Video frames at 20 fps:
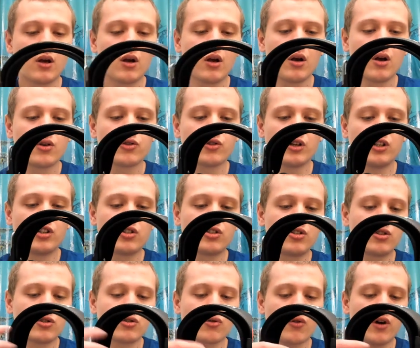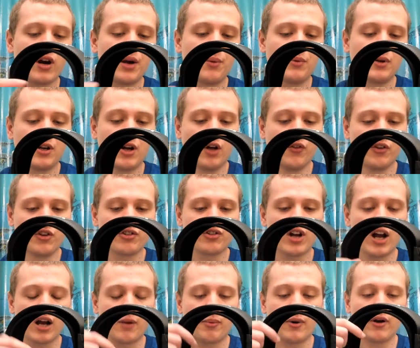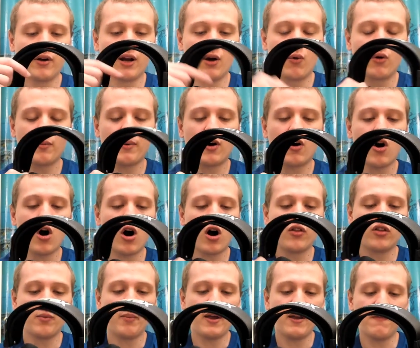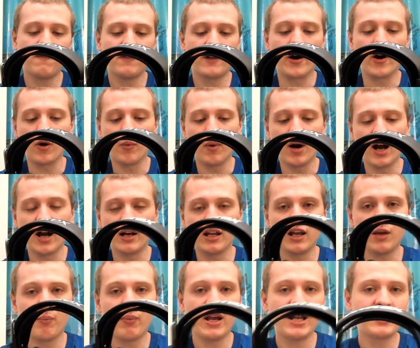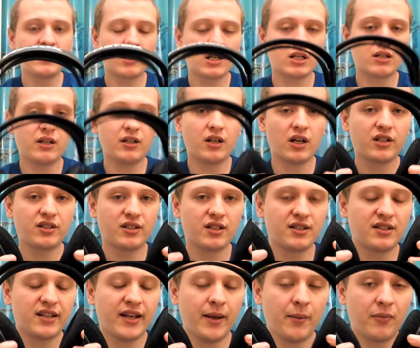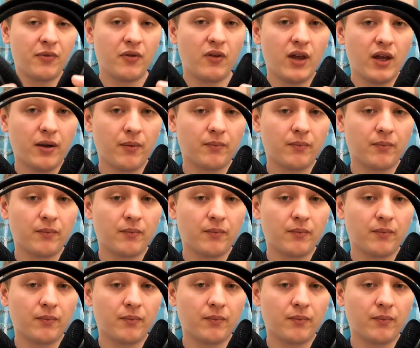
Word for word: So I just described it on the stock pair. Now what about on the Mayflower mod? It basically does the same thing.